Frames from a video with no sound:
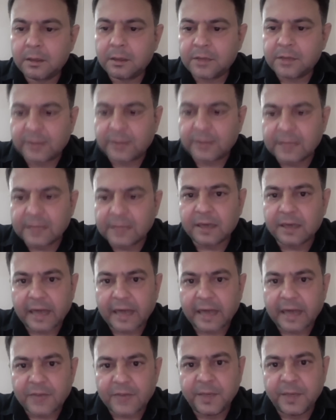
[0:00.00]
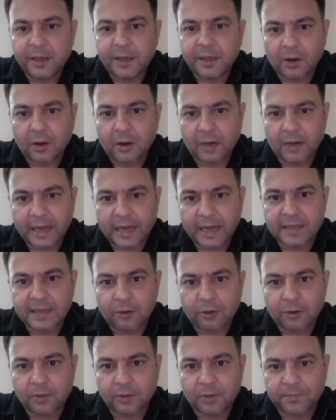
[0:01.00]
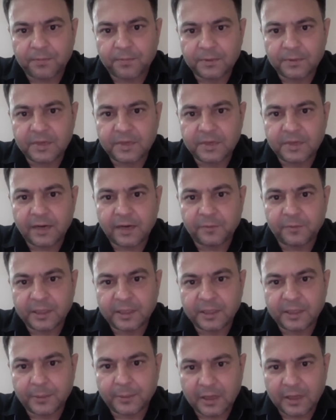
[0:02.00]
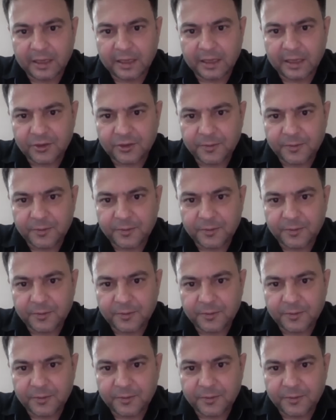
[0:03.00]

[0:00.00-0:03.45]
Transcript: Chhattisgarh has been reorganized out of state of Madhya Pradesh.